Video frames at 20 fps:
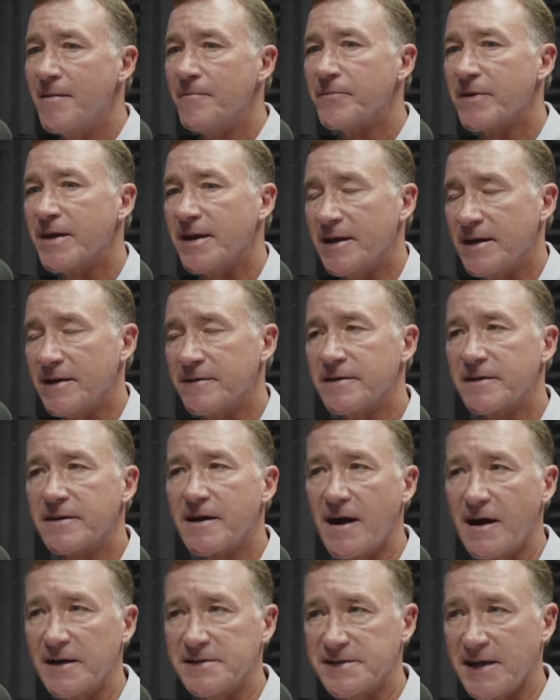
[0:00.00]
in the
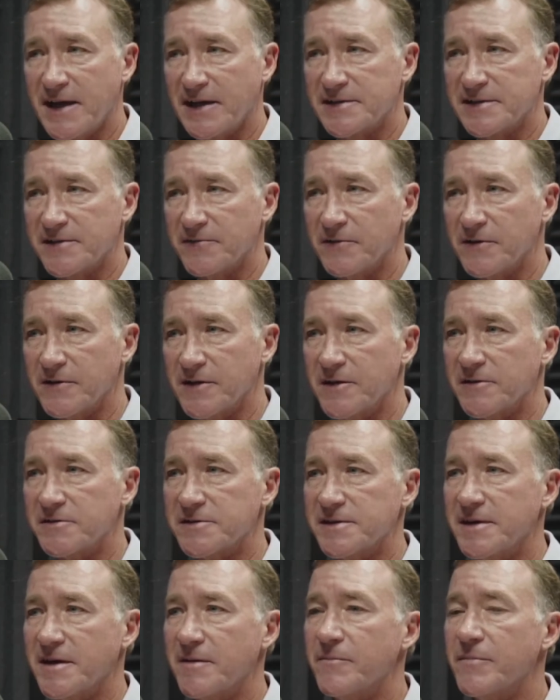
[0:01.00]
context of
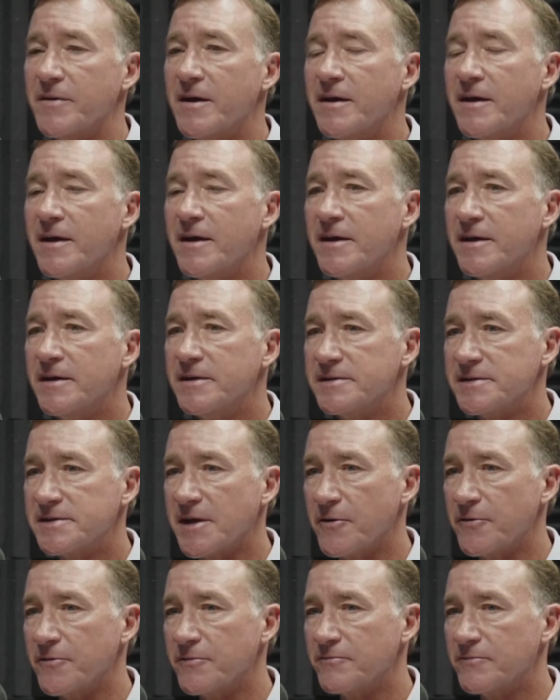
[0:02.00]
leadership.
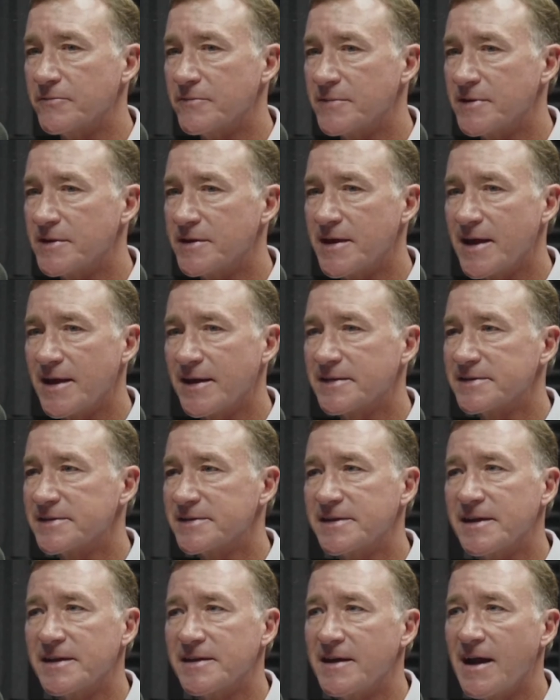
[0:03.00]
So things
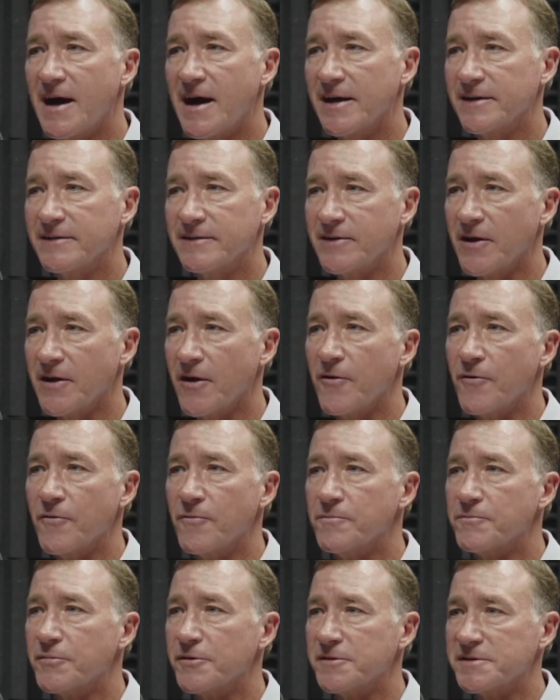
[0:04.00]
did not go
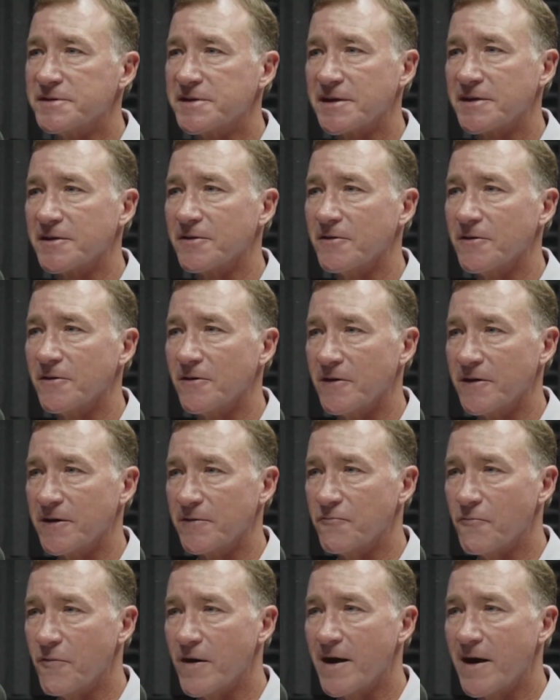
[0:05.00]
particularly
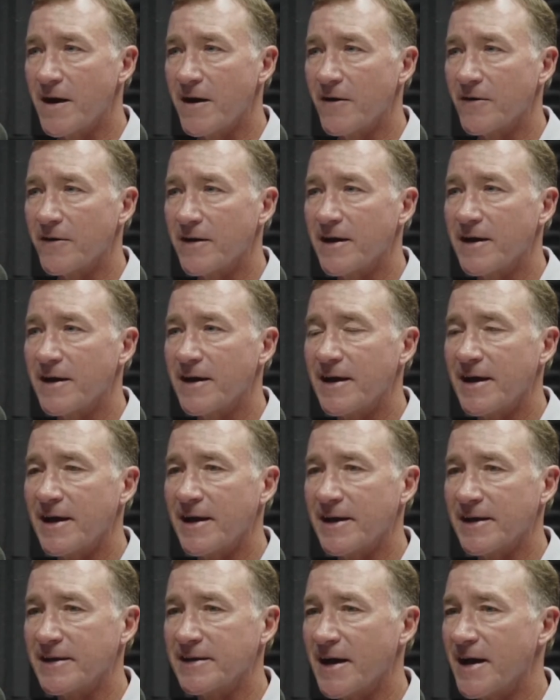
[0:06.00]
well.
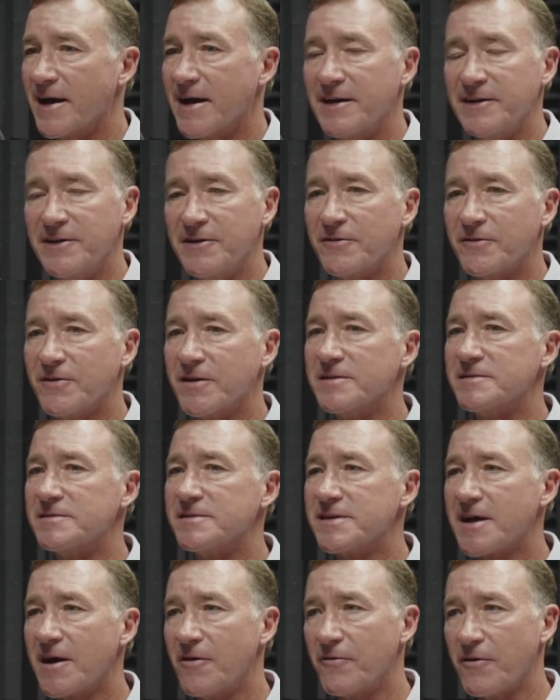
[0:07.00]
And you can
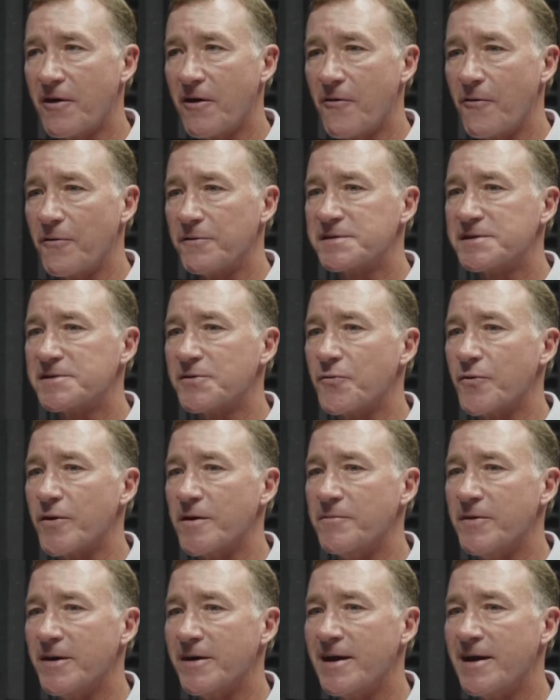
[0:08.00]
tell the whole story, but